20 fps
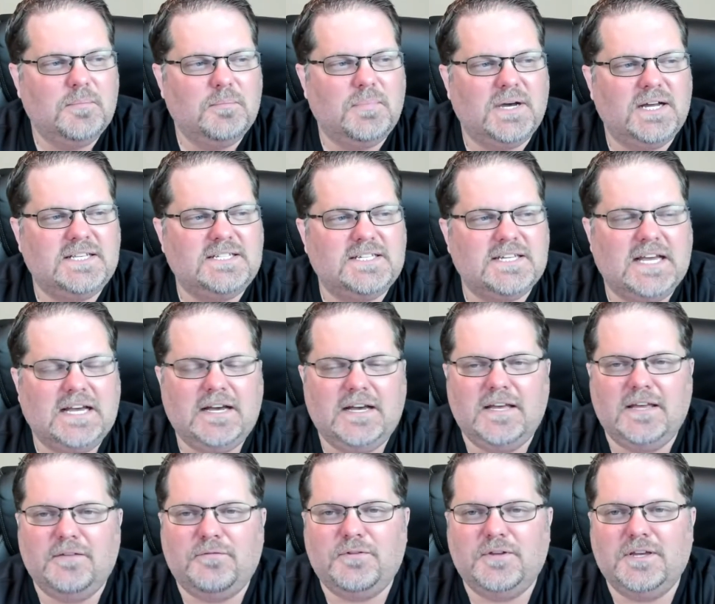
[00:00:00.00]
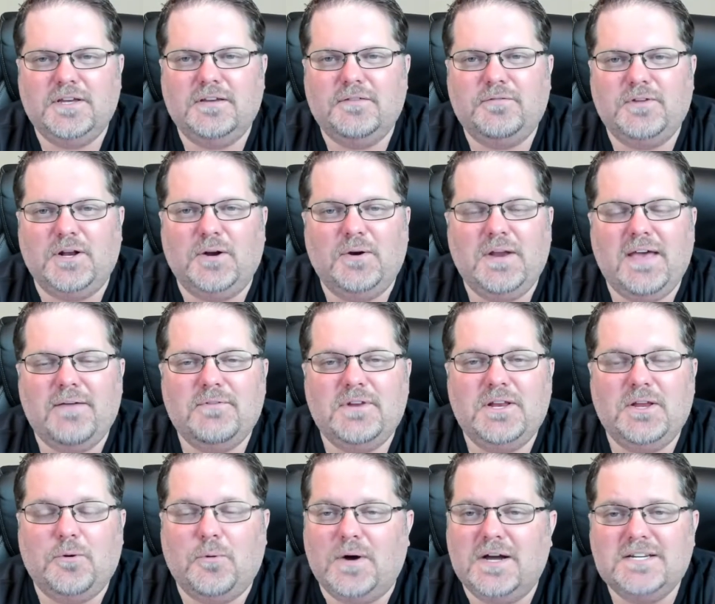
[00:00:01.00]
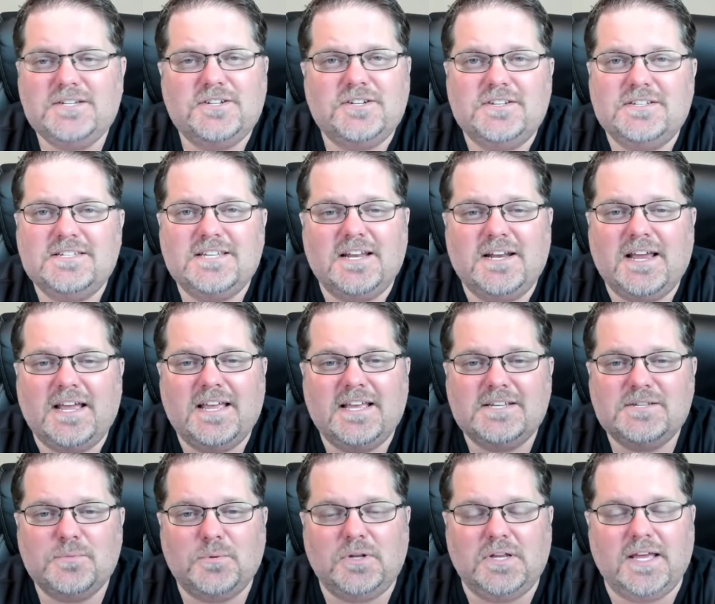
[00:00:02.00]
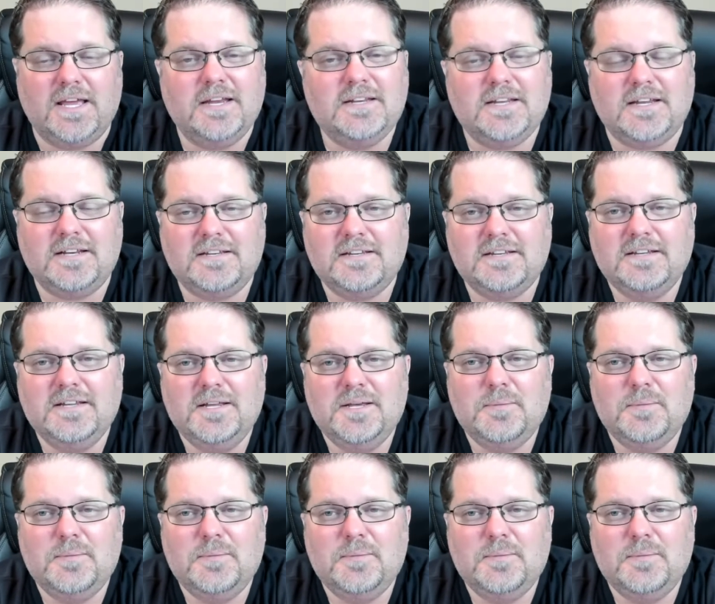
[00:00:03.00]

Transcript: But if you don't have any questions, then I guess we'll end it.